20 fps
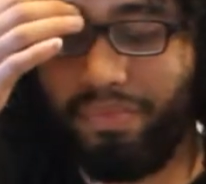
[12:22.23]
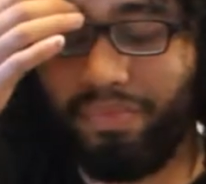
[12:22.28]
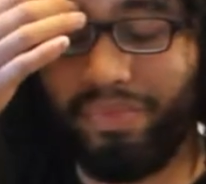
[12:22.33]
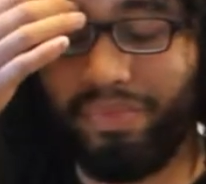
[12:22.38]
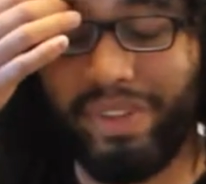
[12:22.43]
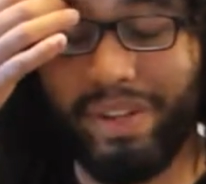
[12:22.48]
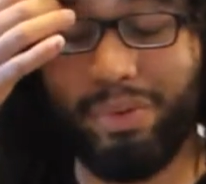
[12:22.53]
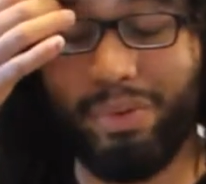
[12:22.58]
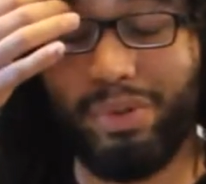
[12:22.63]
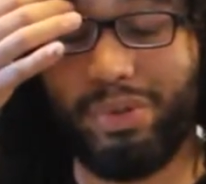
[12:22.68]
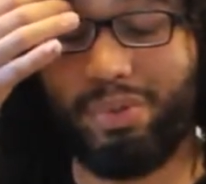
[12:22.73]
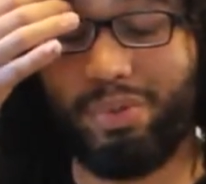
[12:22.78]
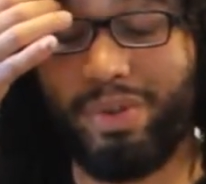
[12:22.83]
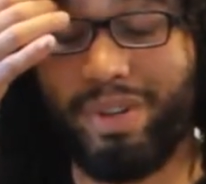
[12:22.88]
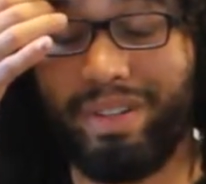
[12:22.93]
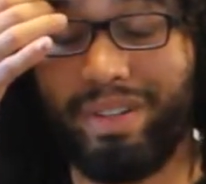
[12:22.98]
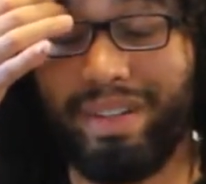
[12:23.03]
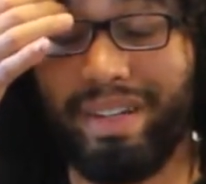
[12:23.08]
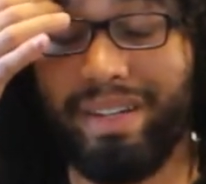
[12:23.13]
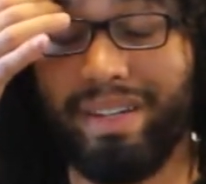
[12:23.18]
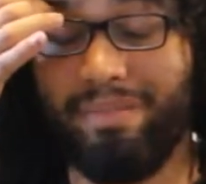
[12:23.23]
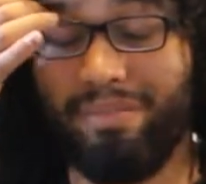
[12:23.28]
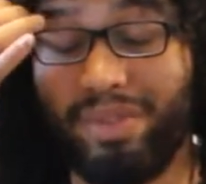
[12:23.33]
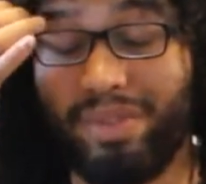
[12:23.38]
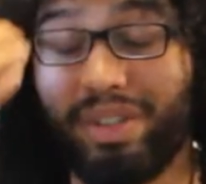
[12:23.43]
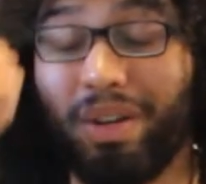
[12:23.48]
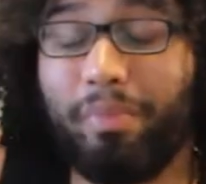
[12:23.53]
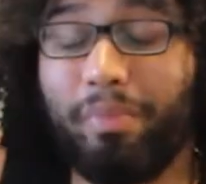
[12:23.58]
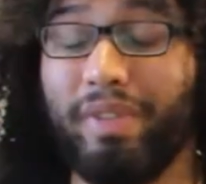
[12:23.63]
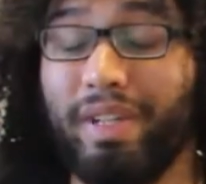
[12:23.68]
It was really
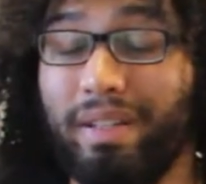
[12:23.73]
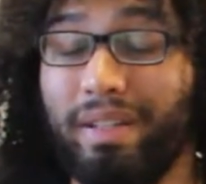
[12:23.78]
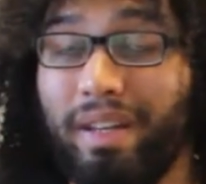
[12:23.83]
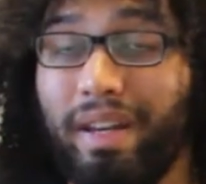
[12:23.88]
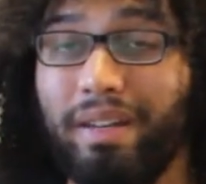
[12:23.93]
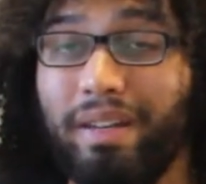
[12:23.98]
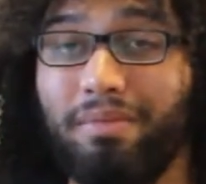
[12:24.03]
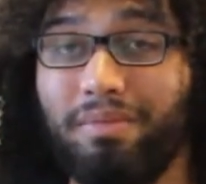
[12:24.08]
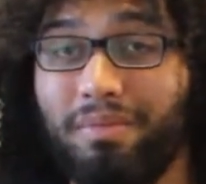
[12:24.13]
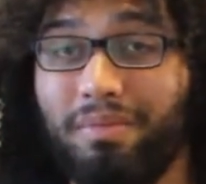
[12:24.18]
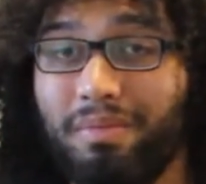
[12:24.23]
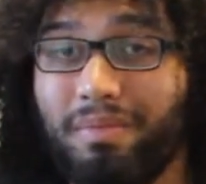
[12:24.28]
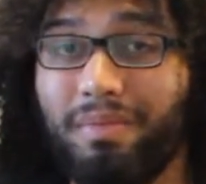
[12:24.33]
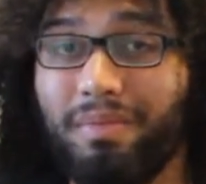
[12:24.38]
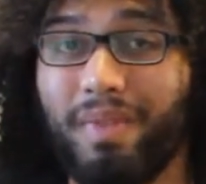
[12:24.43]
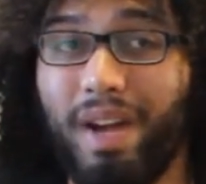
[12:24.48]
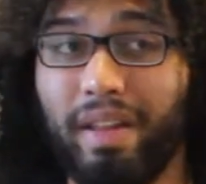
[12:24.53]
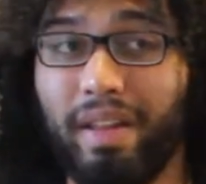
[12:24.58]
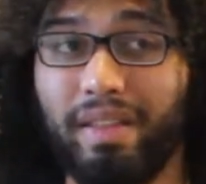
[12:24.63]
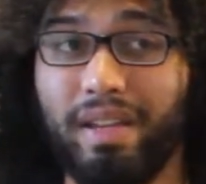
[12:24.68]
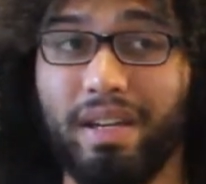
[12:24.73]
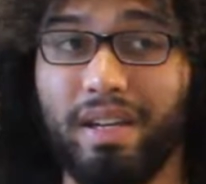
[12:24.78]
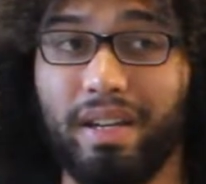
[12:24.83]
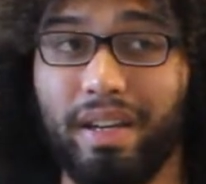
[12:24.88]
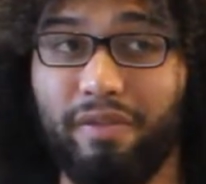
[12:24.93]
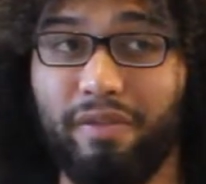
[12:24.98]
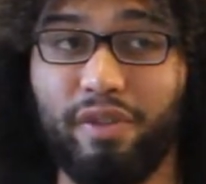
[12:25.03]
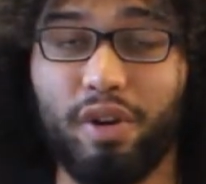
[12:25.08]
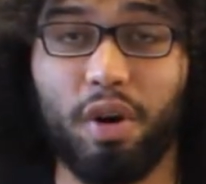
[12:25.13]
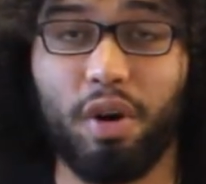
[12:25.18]
something that I
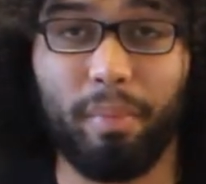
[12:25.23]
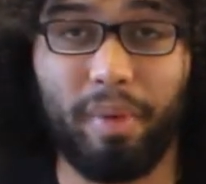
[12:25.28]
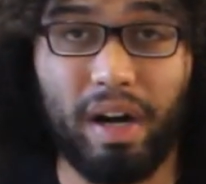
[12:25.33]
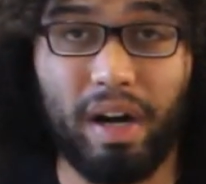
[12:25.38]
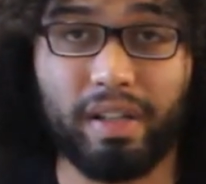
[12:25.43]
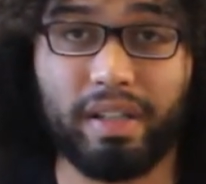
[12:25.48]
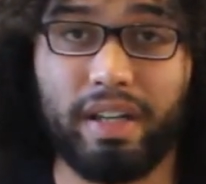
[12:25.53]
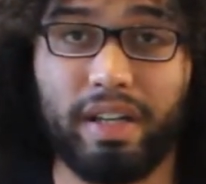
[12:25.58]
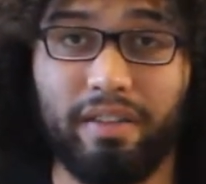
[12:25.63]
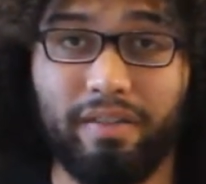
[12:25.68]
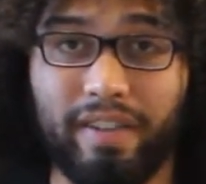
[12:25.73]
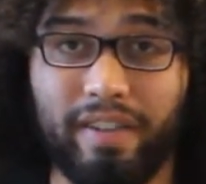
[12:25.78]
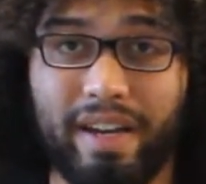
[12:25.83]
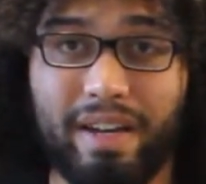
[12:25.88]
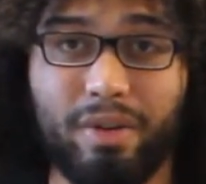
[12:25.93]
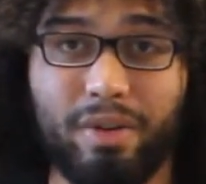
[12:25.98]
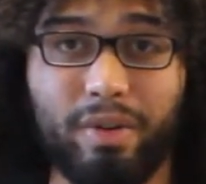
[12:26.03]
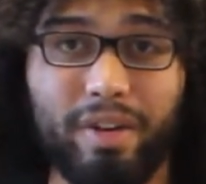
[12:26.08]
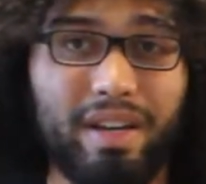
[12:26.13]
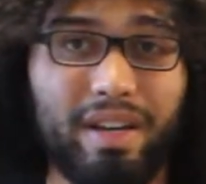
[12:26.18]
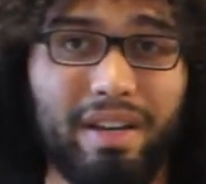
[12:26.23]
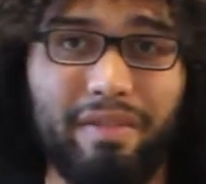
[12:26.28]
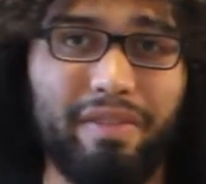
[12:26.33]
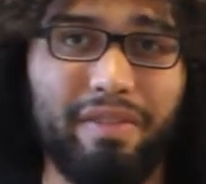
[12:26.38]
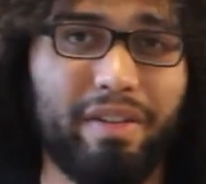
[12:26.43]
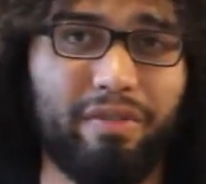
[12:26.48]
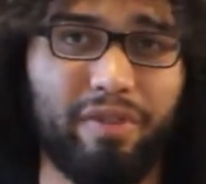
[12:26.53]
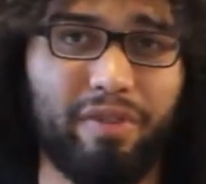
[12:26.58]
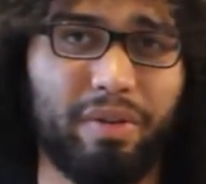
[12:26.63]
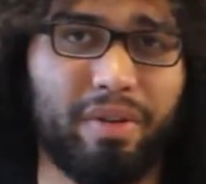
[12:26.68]
think if you're a boxing fan, or
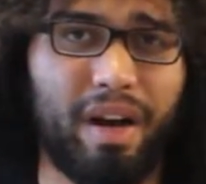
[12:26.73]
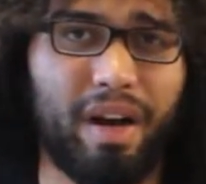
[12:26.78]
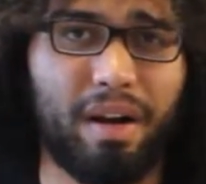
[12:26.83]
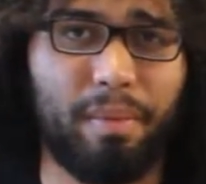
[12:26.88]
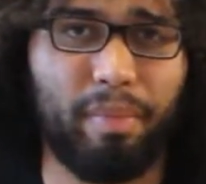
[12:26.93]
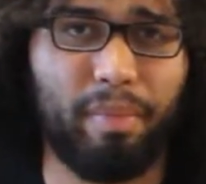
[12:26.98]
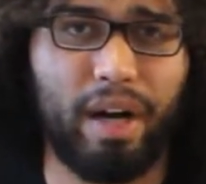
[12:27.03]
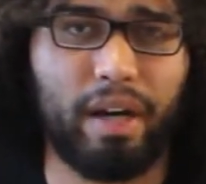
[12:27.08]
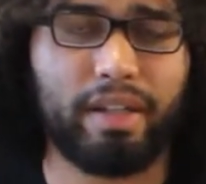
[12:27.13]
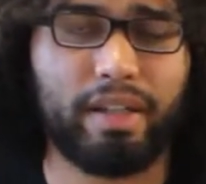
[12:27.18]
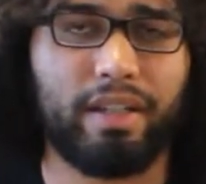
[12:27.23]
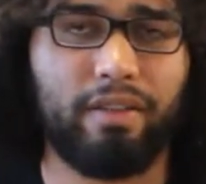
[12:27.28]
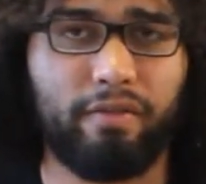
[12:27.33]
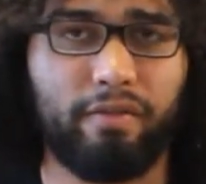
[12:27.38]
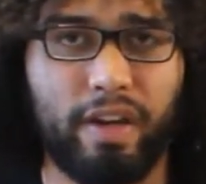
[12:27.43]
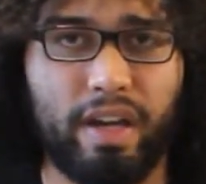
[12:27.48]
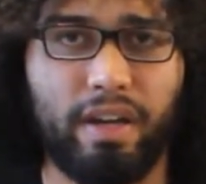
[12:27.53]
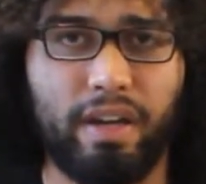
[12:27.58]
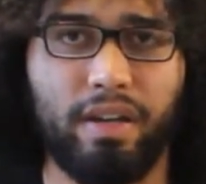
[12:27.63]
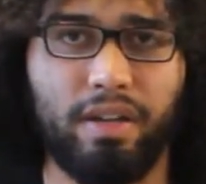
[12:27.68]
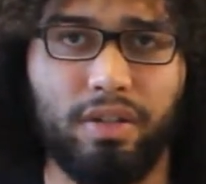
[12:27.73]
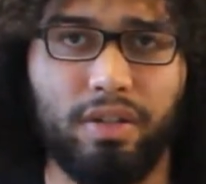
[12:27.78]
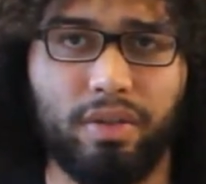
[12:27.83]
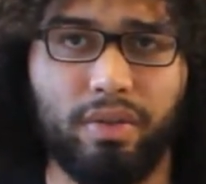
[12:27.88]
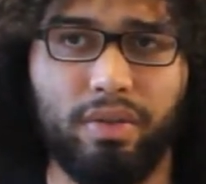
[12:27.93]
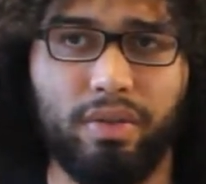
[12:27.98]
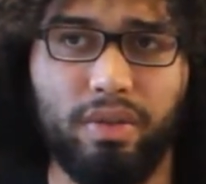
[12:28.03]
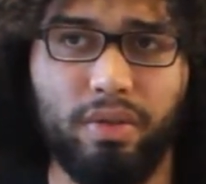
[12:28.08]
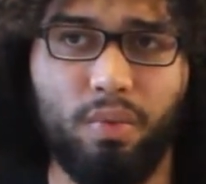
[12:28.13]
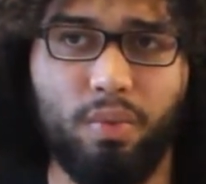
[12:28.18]
even if you're not a boxing fan and
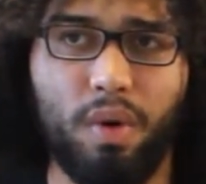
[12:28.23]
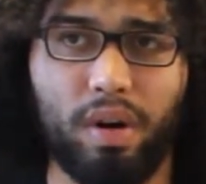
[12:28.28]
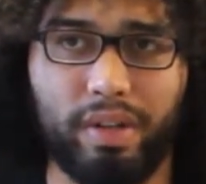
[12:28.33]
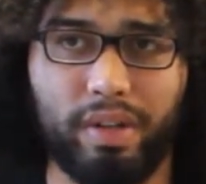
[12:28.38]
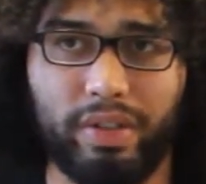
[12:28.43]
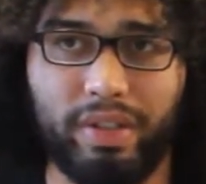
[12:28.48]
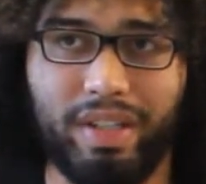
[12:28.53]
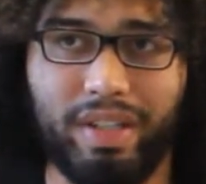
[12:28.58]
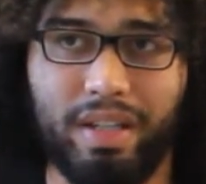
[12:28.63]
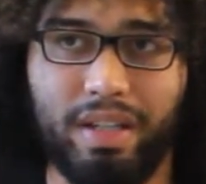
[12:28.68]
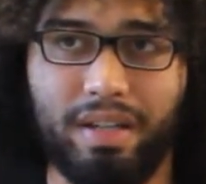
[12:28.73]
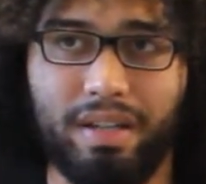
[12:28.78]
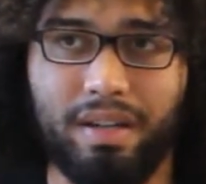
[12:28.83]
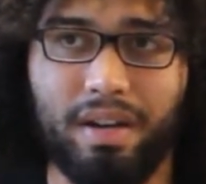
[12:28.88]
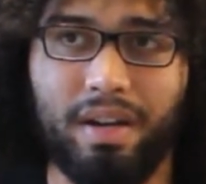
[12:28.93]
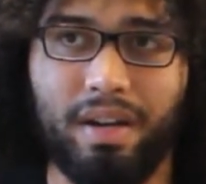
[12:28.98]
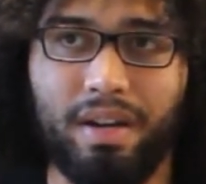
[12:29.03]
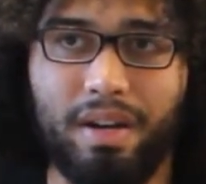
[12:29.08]
you want to see